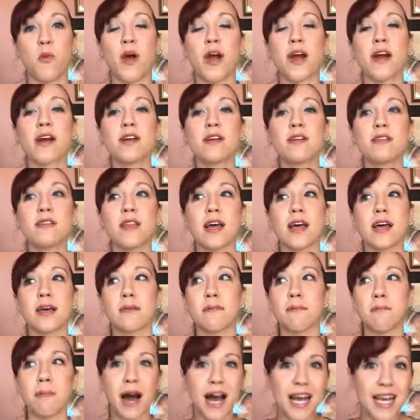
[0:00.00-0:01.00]
where
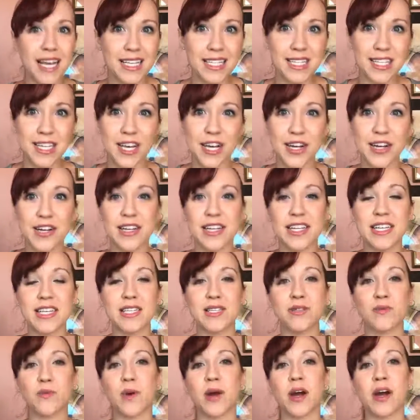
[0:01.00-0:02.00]
my
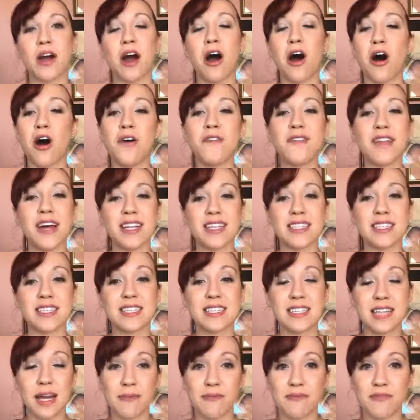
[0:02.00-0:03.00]
insecurities, where all of that
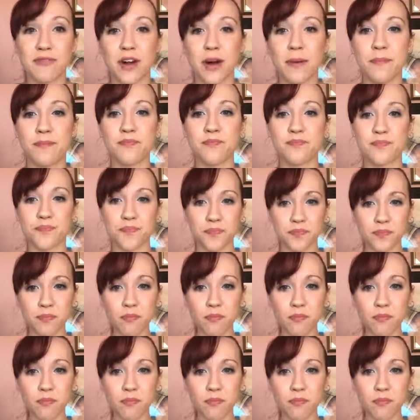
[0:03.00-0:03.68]
stemmed from.